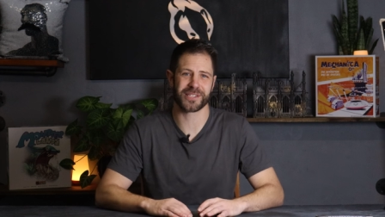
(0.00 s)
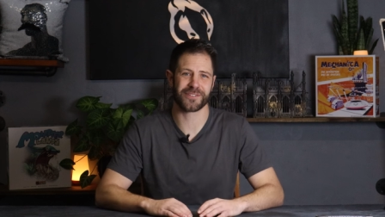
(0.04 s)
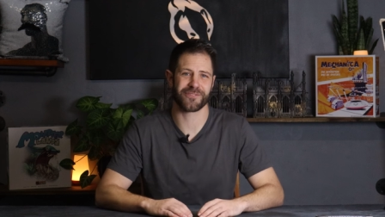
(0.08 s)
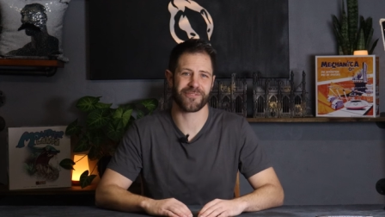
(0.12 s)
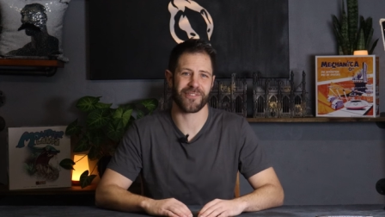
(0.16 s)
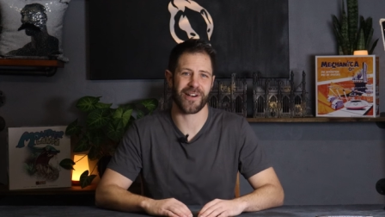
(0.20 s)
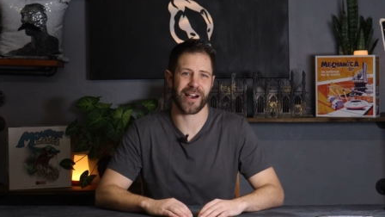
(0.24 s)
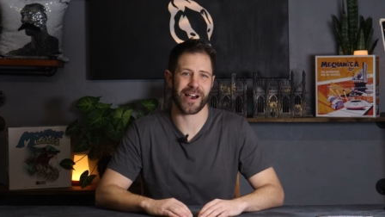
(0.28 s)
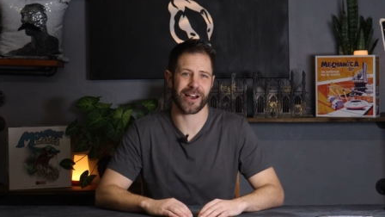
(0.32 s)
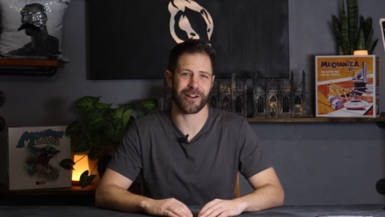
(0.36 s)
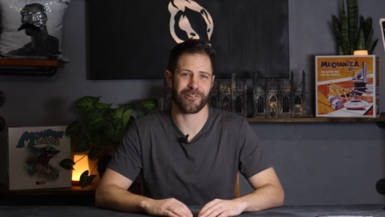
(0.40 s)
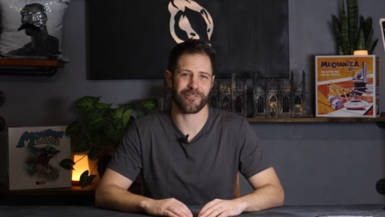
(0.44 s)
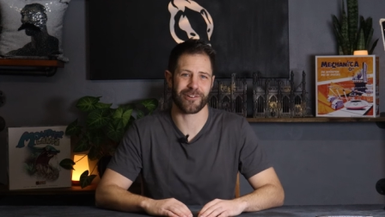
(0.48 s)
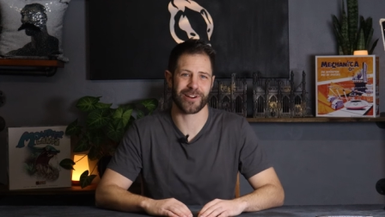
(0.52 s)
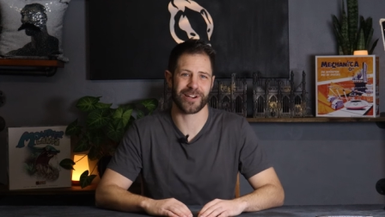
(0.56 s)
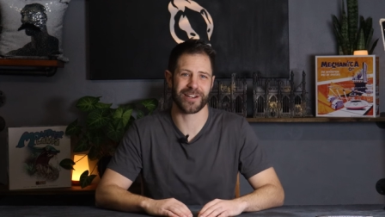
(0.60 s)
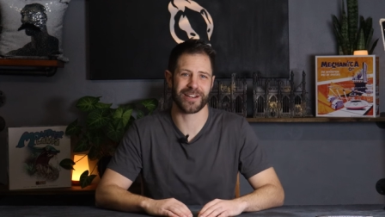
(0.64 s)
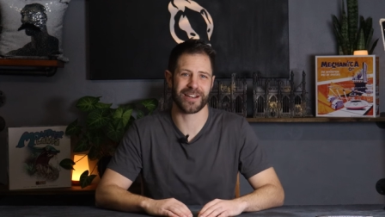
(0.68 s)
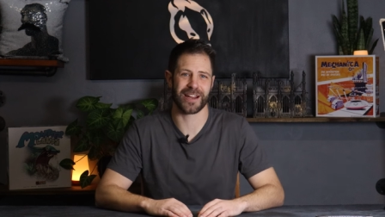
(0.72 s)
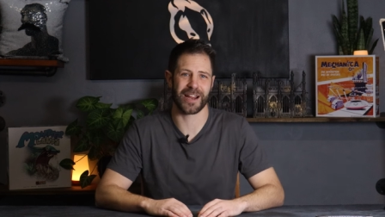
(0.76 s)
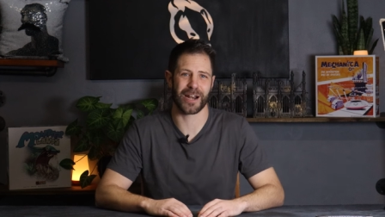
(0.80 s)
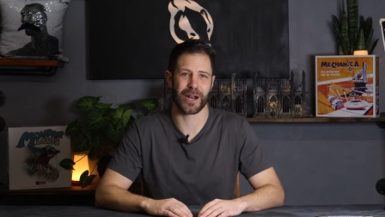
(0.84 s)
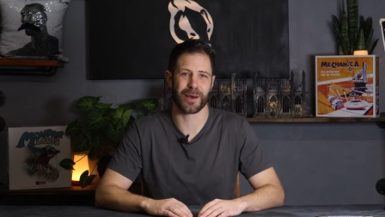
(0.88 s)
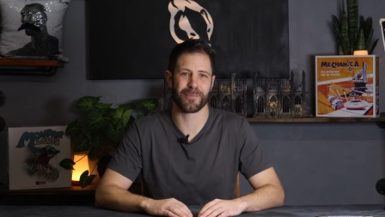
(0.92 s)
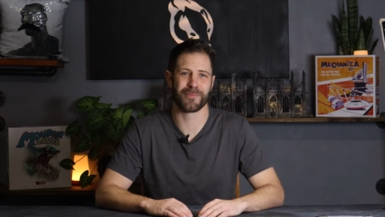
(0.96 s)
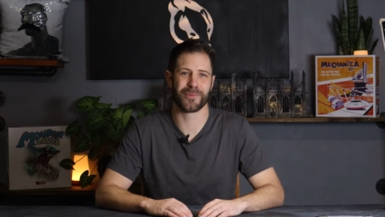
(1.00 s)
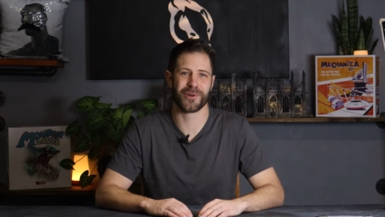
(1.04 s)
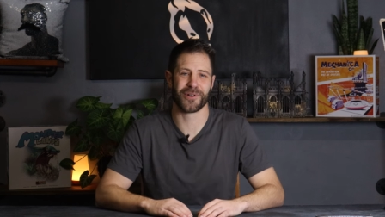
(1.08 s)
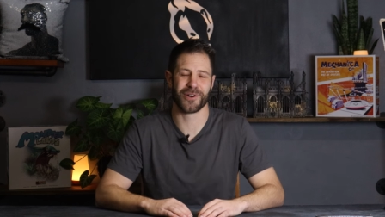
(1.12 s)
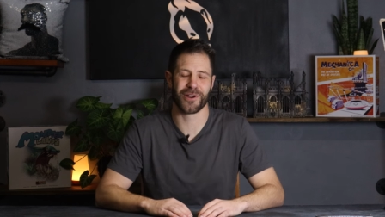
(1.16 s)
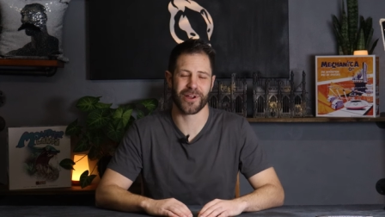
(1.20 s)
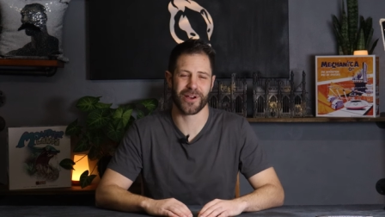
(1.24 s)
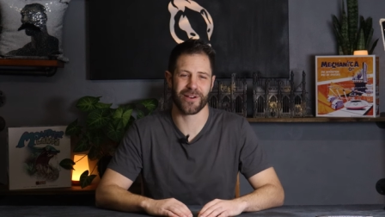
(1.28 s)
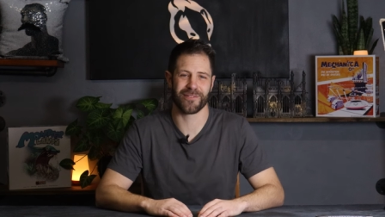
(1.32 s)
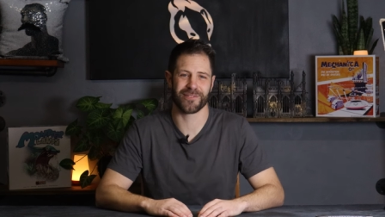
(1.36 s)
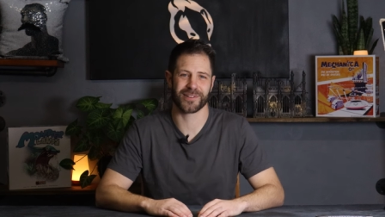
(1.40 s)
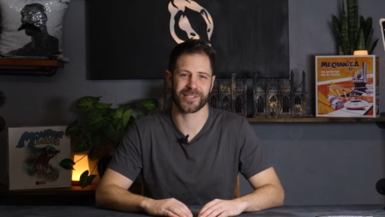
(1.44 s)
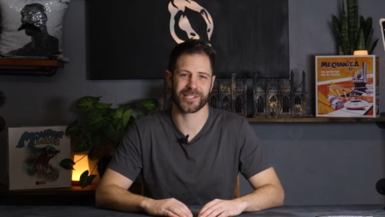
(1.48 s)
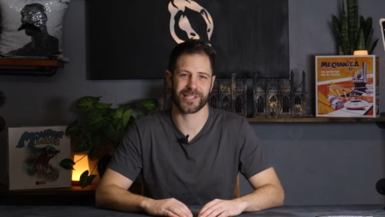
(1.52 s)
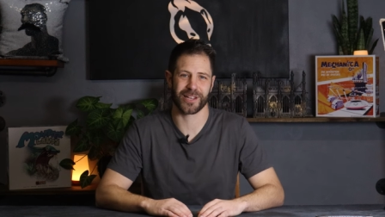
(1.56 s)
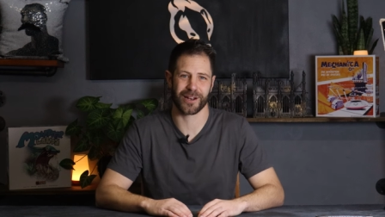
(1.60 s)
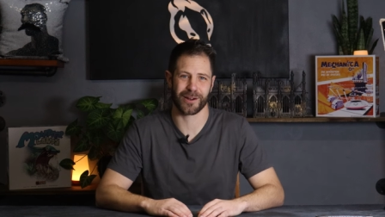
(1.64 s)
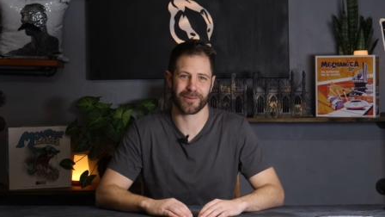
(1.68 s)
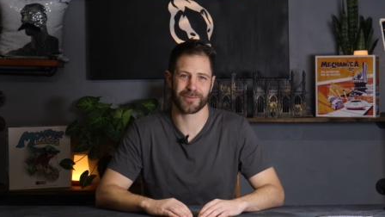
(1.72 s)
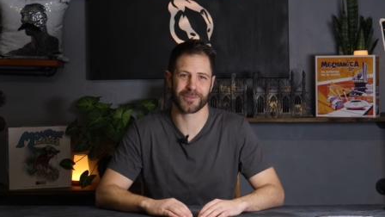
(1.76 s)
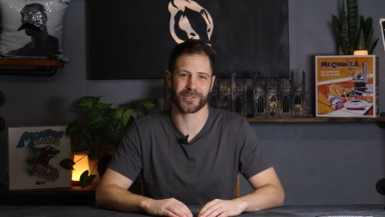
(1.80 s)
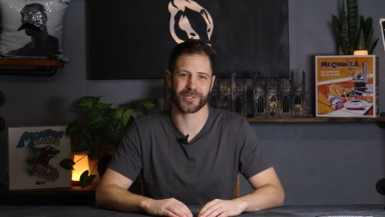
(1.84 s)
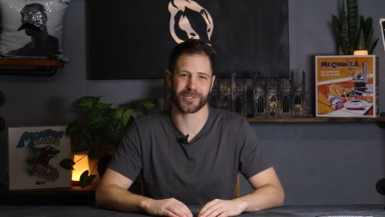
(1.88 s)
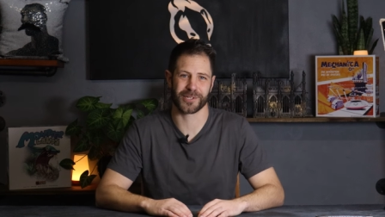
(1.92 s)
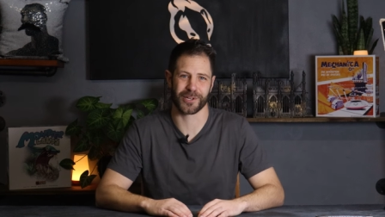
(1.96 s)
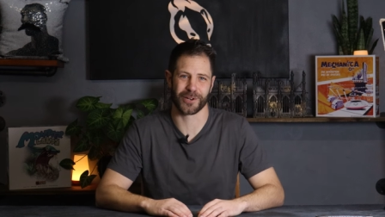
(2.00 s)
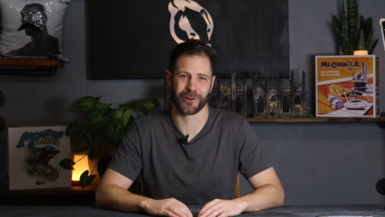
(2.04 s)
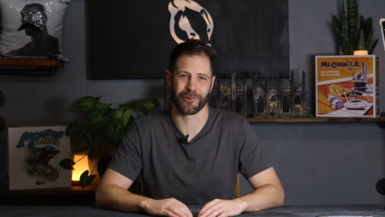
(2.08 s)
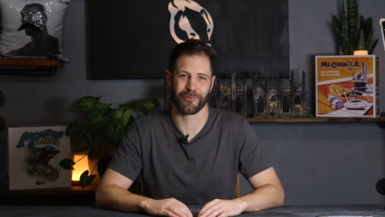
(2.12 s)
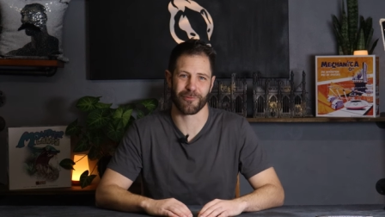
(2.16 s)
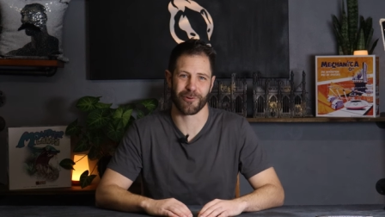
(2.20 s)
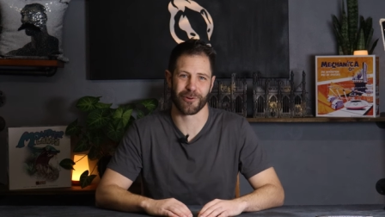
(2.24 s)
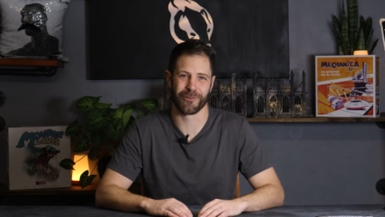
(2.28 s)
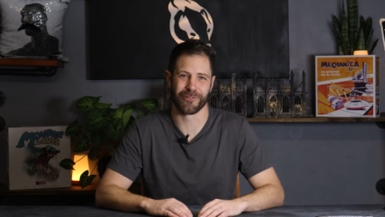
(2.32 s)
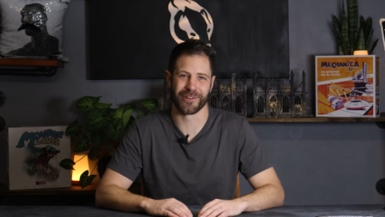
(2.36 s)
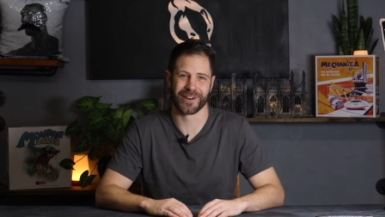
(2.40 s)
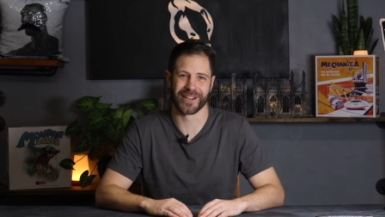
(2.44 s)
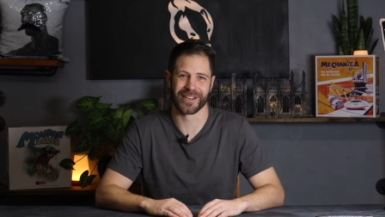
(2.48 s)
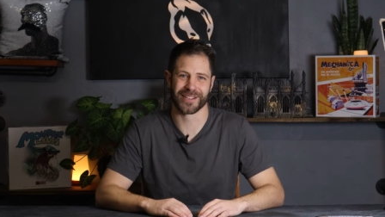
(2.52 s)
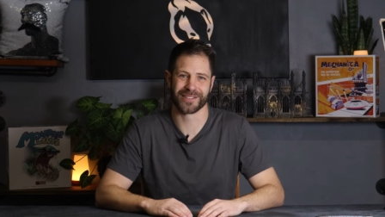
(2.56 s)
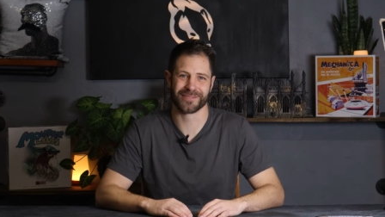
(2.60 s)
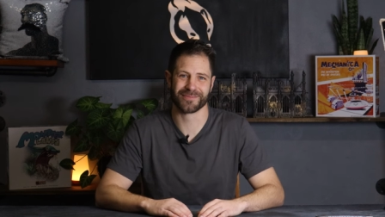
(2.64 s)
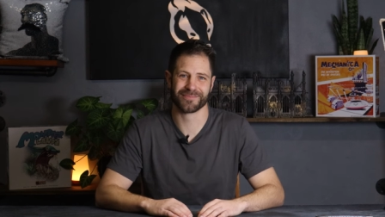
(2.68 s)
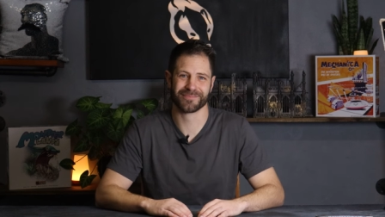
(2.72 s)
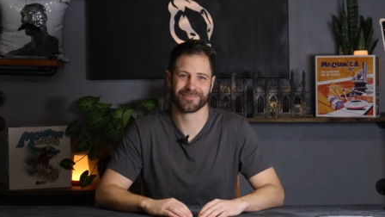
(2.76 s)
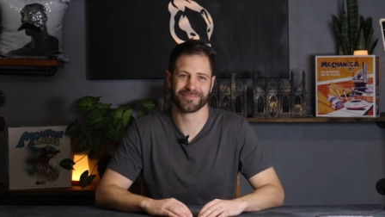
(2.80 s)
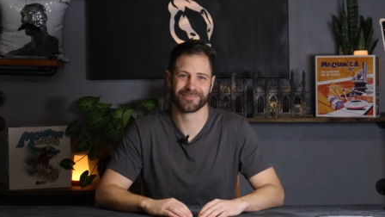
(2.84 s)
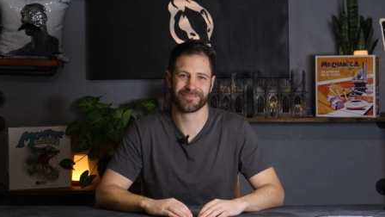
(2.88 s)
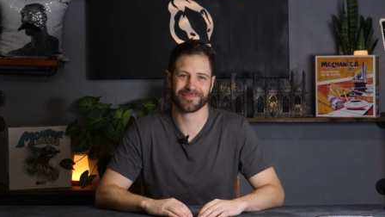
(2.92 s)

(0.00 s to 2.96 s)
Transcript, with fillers: this far in and I'm nervous that I'm just going to ruin it.